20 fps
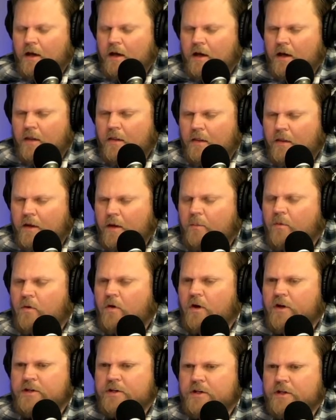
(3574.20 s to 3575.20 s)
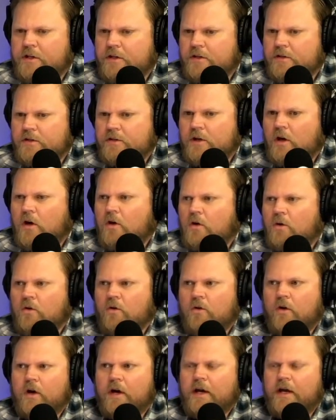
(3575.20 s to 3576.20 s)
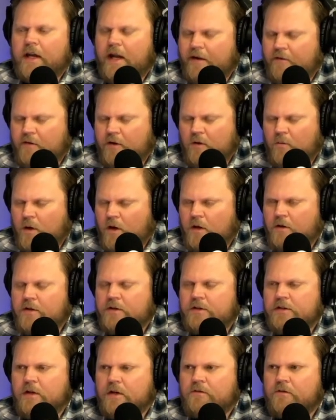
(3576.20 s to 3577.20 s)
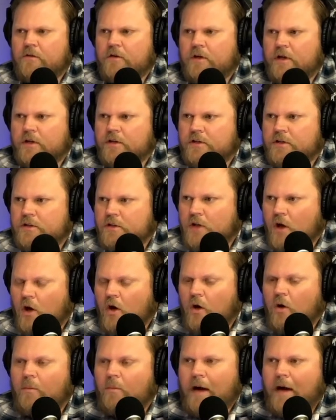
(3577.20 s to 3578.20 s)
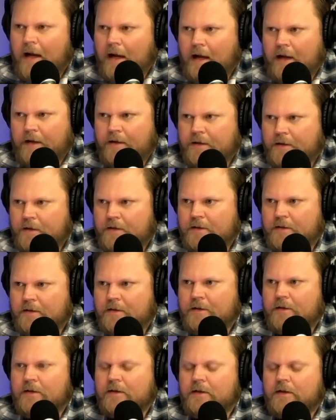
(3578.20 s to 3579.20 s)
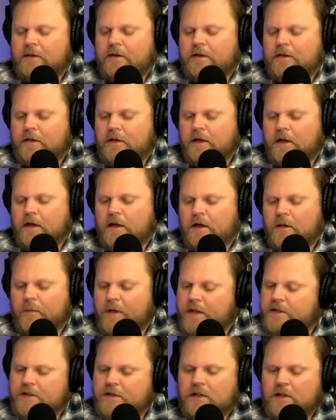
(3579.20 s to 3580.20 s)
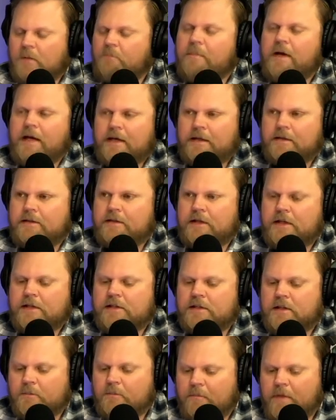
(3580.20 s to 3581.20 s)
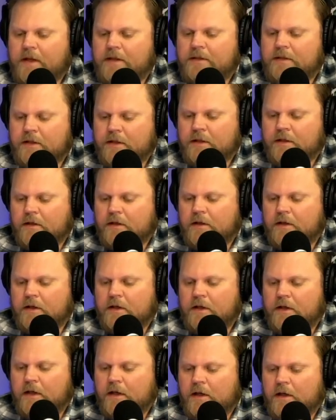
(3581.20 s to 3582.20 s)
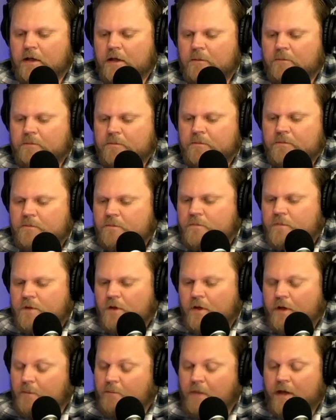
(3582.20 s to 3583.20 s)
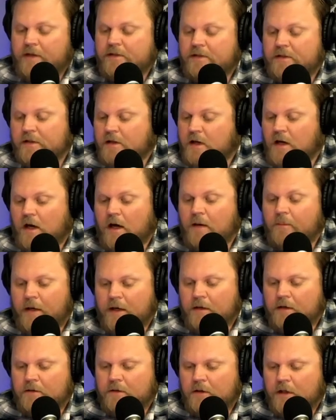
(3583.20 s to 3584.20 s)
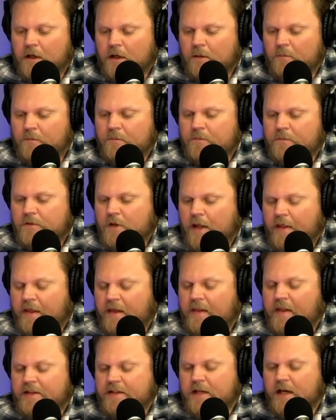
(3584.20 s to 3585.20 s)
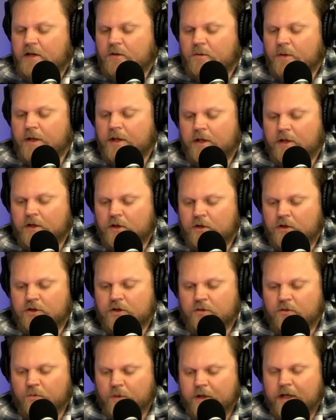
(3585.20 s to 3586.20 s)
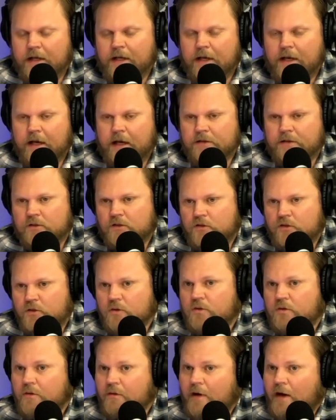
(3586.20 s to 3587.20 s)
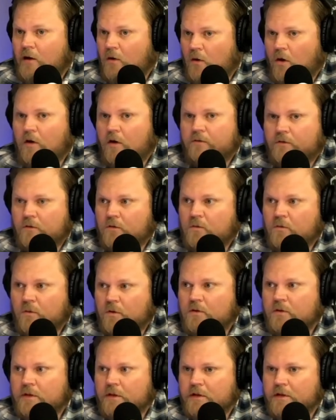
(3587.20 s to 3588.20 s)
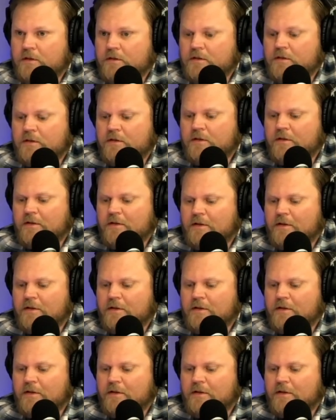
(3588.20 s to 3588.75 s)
the oppression is so great everywhere. The suffering is so bad. Mm-hmm. Um, it's a lament. He's lamenting. Um, so he makes the comment. Um, so I think that's how you read it. You hmm. should read it as the truth of how awful the world is, mm-hmm.